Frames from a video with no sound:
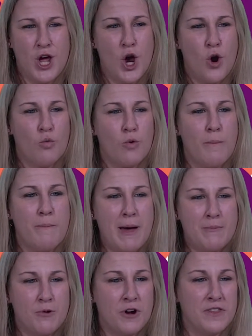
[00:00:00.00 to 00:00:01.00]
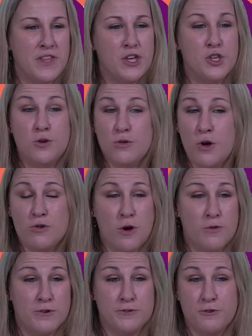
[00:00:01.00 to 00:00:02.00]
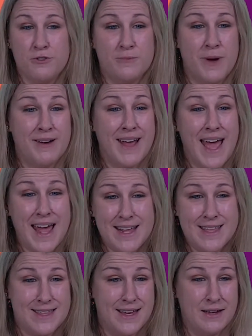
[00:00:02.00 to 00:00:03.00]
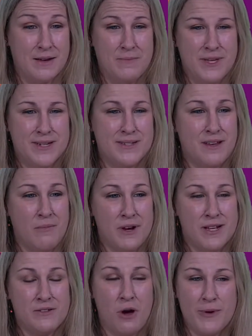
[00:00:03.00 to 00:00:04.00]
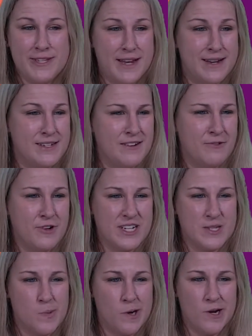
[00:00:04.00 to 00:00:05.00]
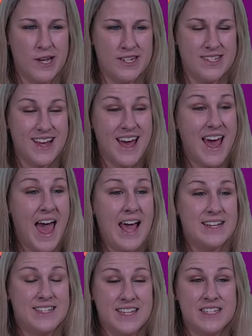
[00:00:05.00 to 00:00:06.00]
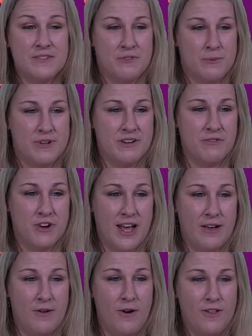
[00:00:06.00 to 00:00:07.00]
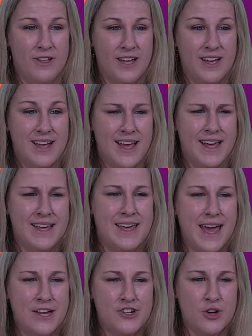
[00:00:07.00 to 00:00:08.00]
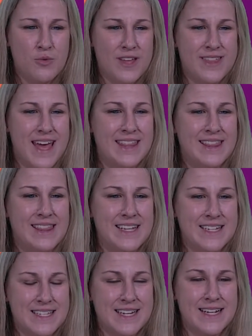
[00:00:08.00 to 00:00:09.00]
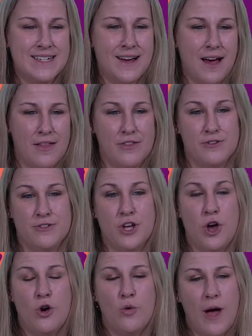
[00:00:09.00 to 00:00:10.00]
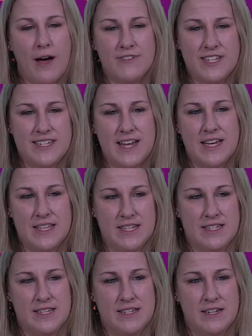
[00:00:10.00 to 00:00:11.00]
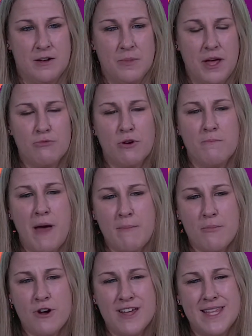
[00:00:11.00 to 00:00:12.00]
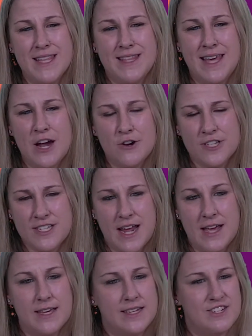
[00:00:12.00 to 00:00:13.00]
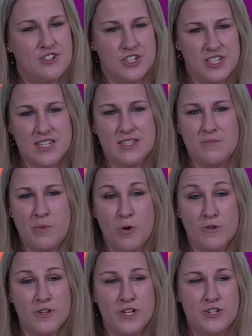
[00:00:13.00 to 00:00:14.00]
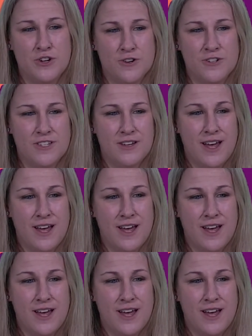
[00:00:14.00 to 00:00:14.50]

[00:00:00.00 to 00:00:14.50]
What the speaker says: remembering that you don't know the truth about anything because someone has always had a different experience and sees it from a different angle, engaging with and listening to others who have a stake in the system and remembering that their stake is just as important as yours,